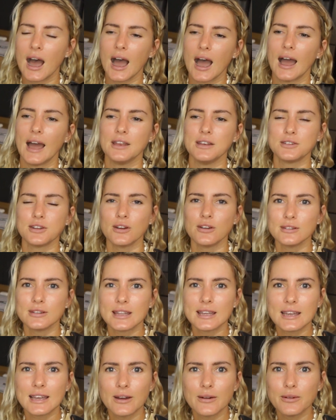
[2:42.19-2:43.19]
I don't
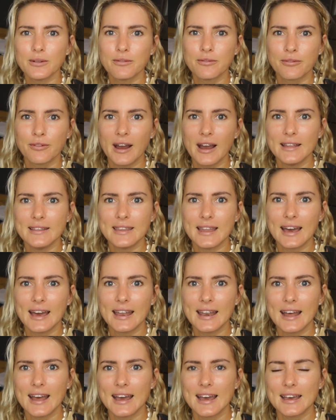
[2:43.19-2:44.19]
think I would find
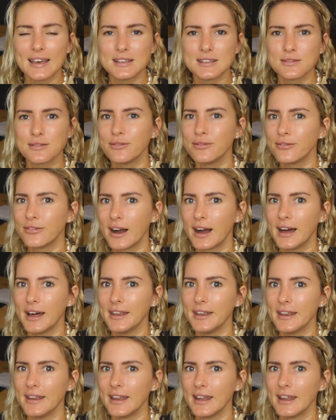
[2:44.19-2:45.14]
that as fun